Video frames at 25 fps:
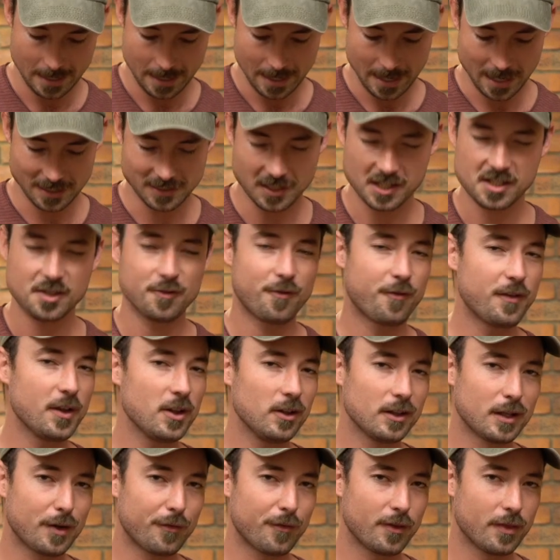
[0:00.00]
it doesn't feel
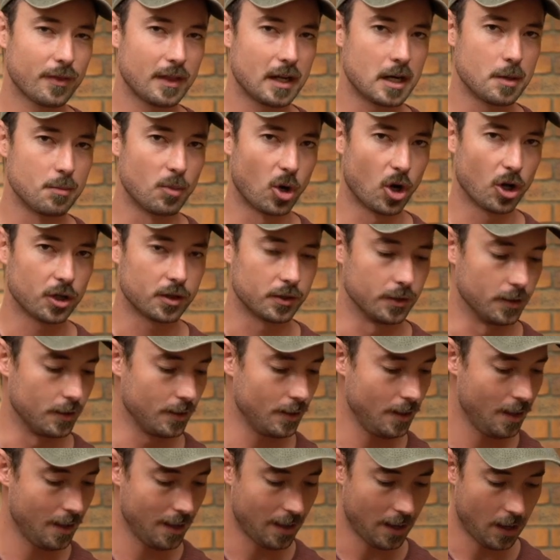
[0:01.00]
different than a
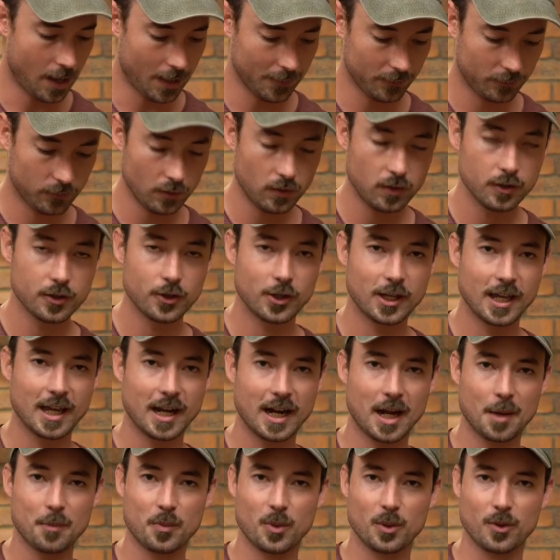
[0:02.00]
Martin until you get
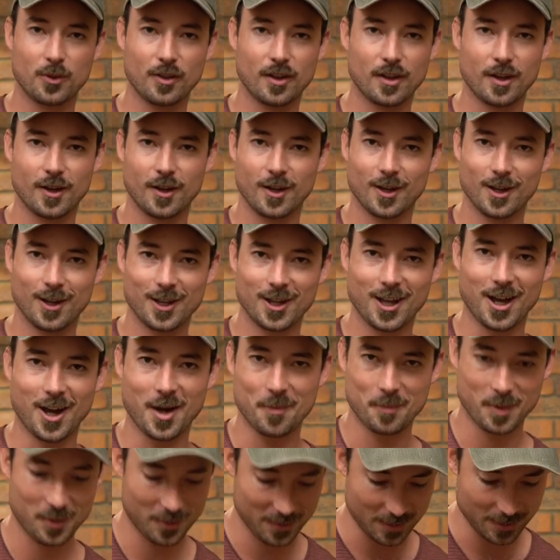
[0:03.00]
up in
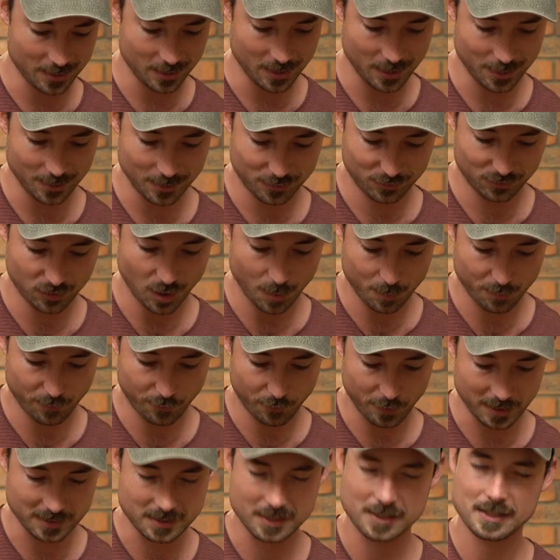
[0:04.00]
the top
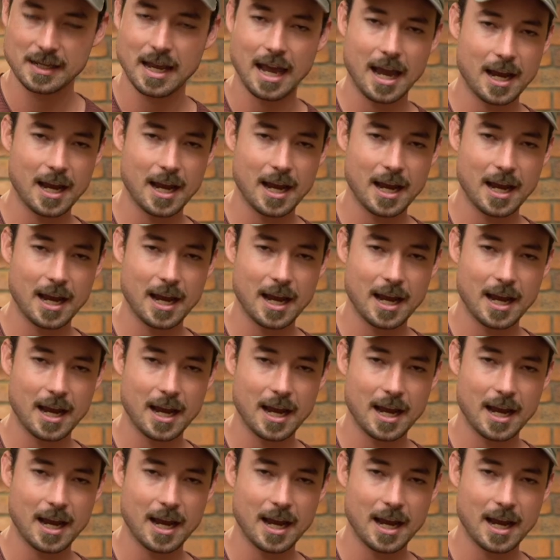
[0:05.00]
frets.